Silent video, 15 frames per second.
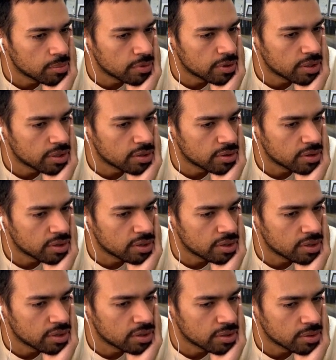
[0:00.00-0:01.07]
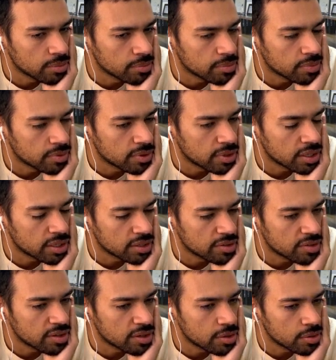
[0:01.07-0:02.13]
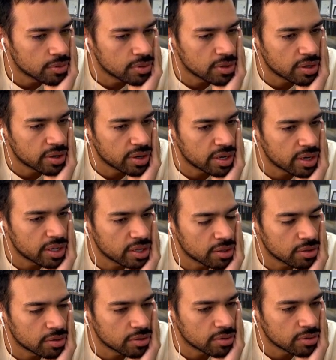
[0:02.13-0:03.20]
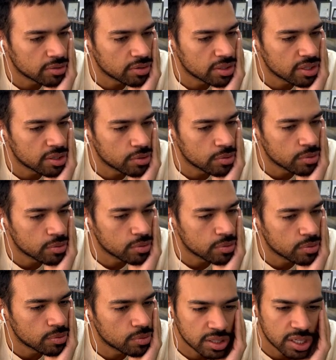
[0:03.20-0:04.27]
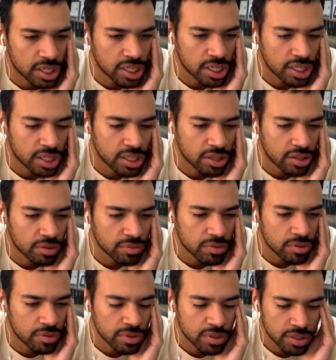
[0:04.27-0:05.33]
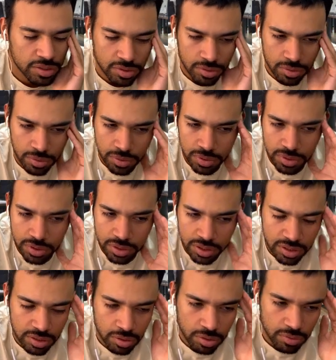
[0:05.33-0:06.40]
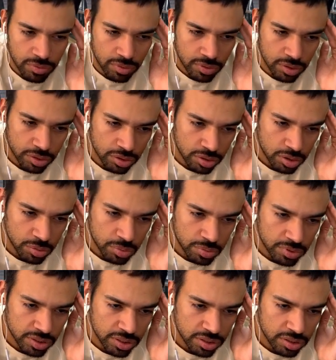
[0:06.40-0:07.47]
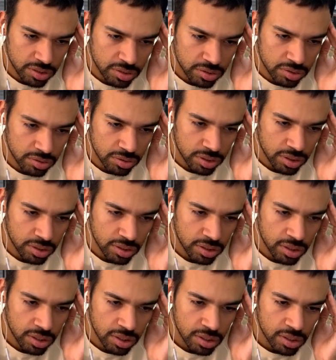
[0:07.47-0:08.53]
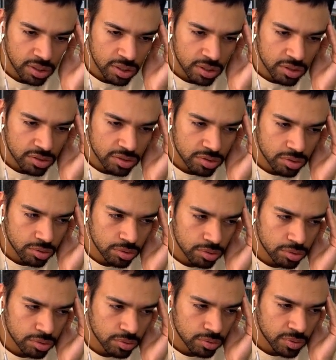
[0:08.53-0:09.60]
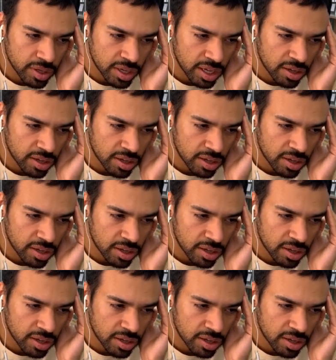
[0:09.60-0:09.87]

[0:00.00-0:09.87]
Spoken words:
but like I say, we are already on the end of the week, so we just look for short positions, okay? So we